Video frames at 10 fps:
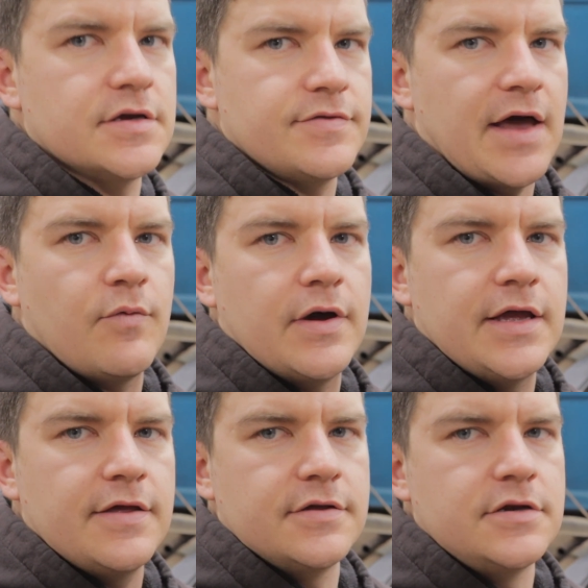That
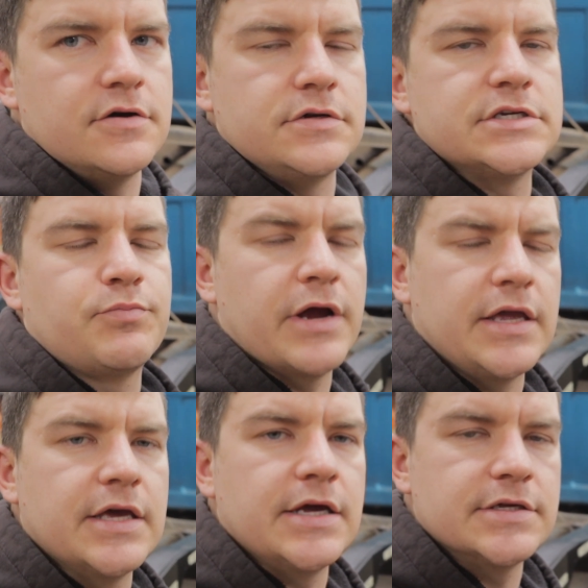way the new disc
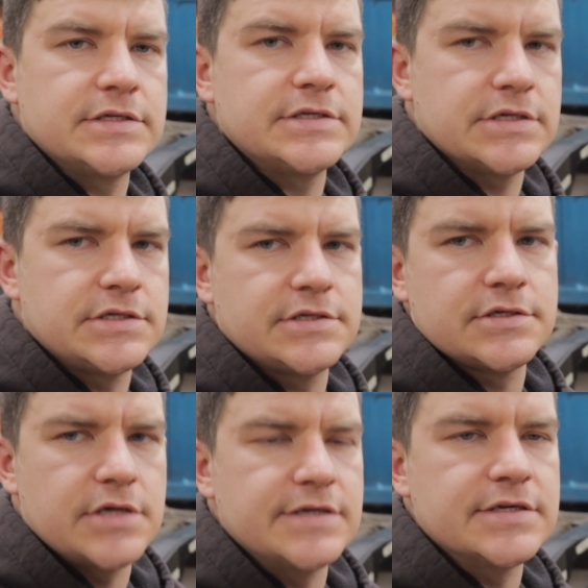brake kit
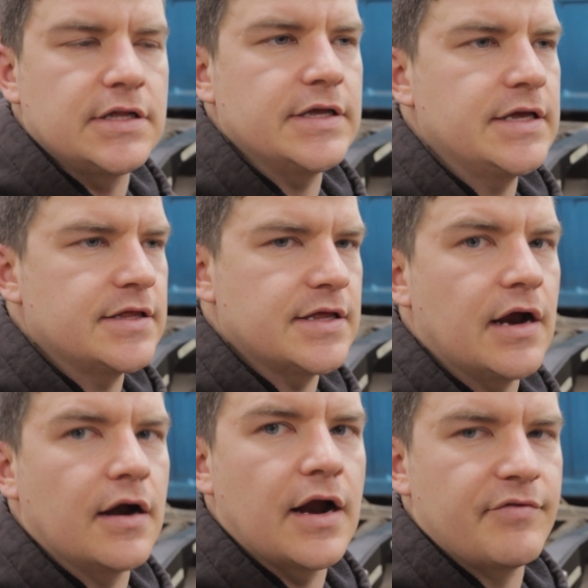sits nice and clean in
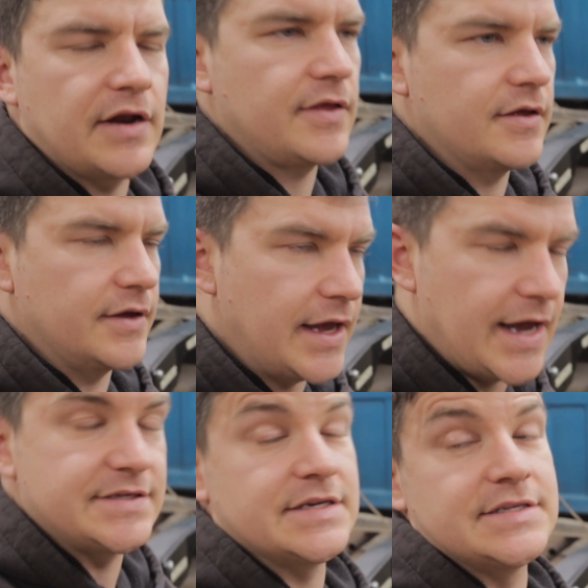there.
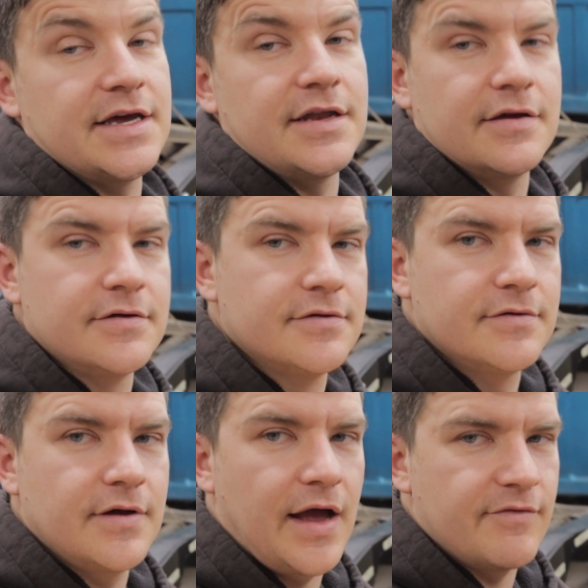As I said,
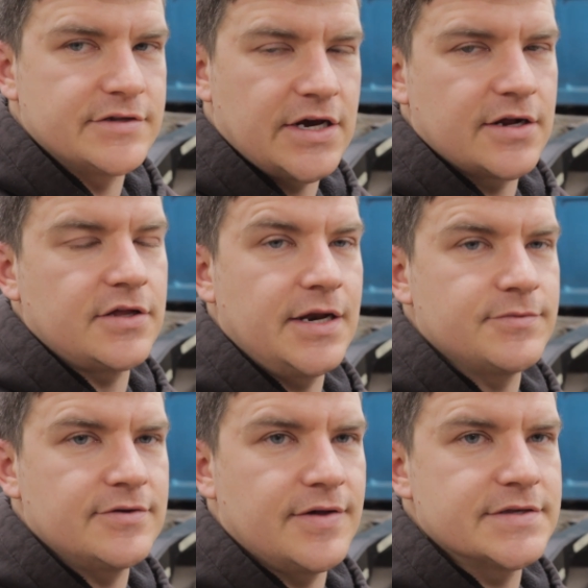I have a ton of cleanup
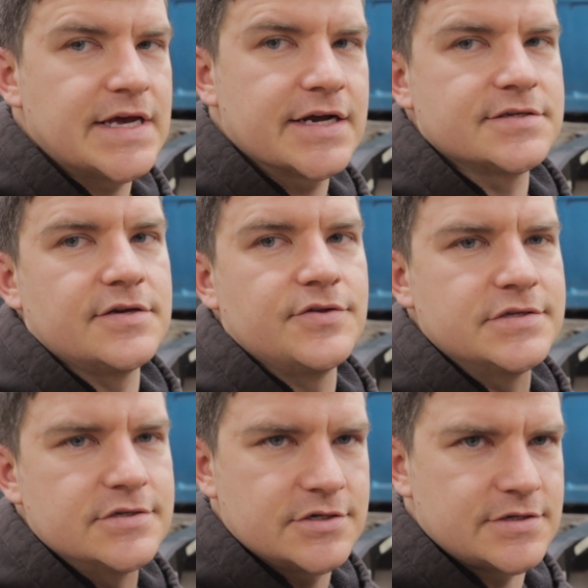to do on this axle.
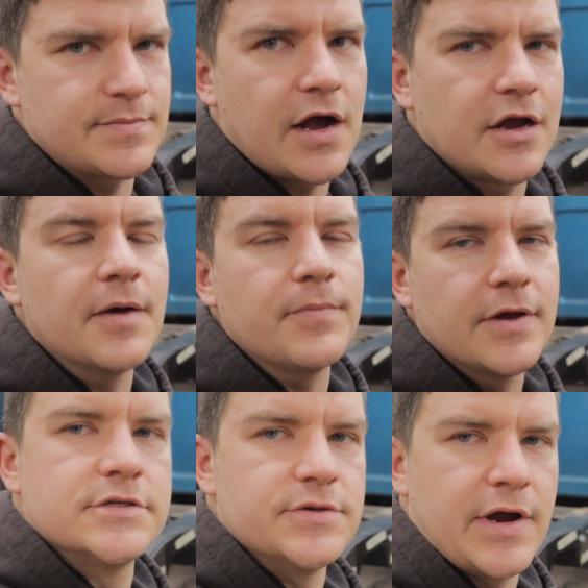This is just a mock-up,
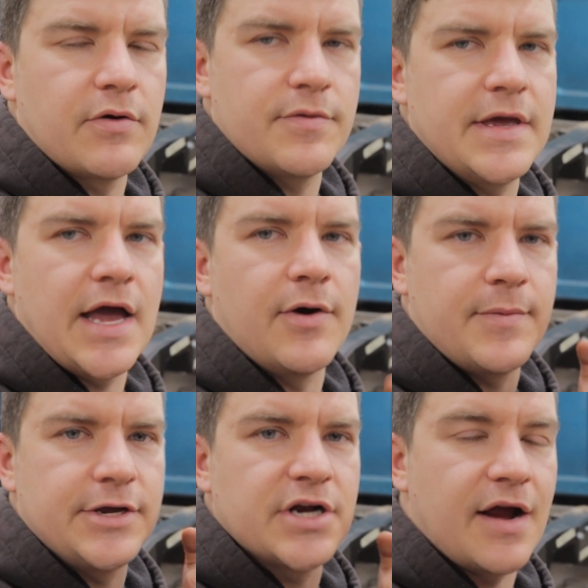so bear with me. I
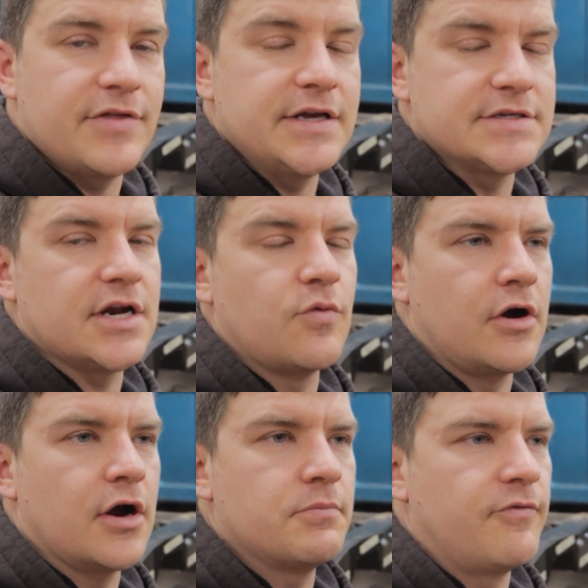wanna make sure everything's gonna
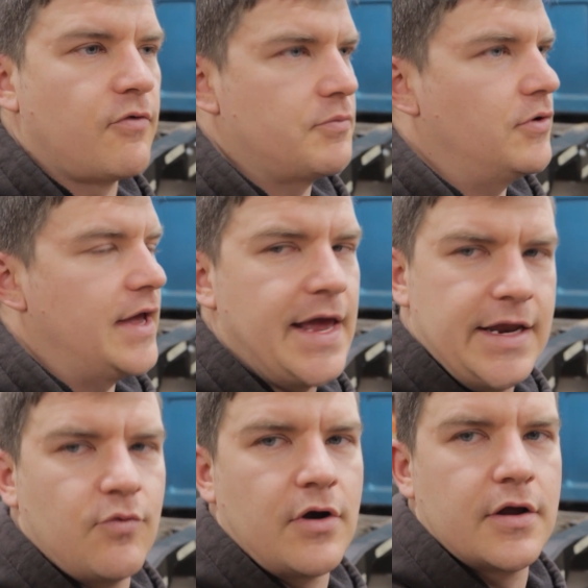work before I put
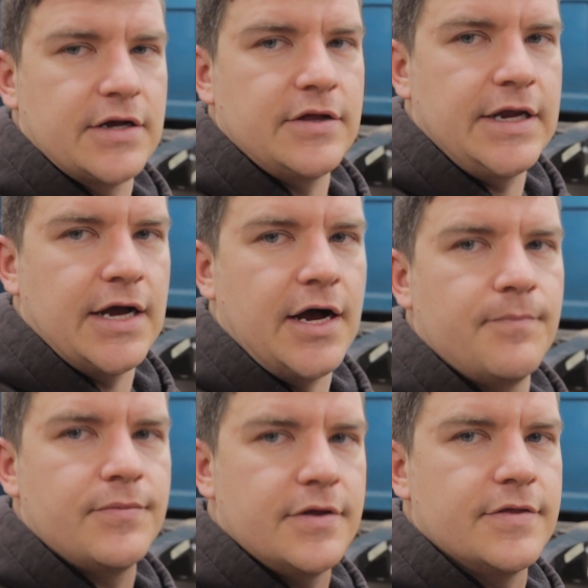any work into cleaning
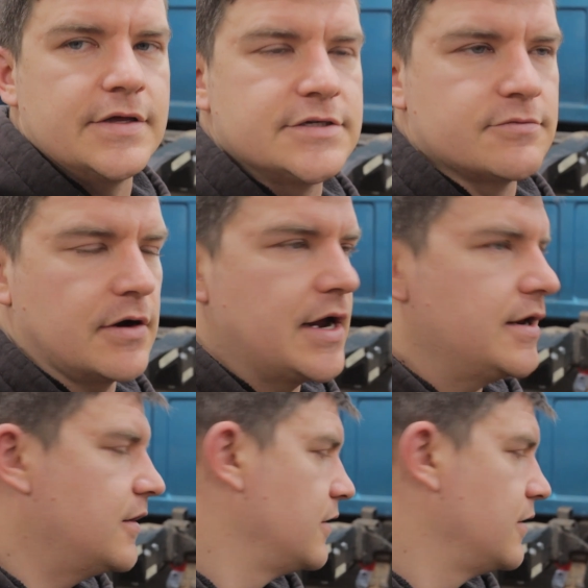up this rear end.